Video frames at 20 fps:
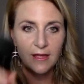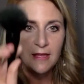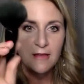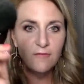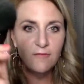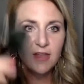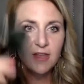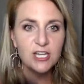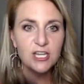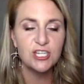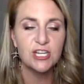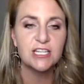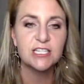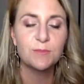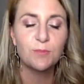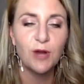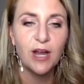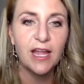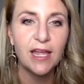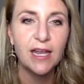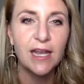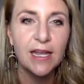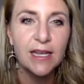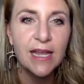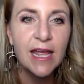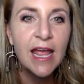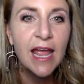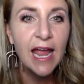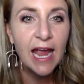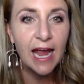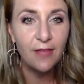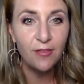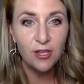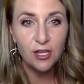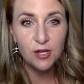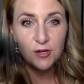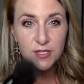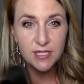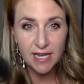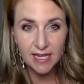finishing spray in it. And then
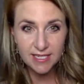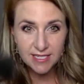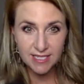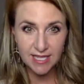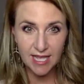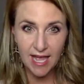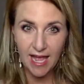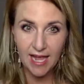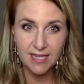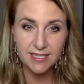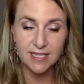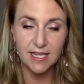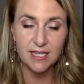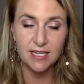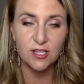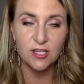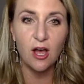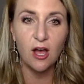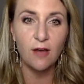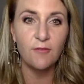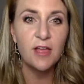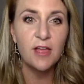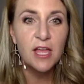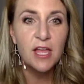you dust the excess off.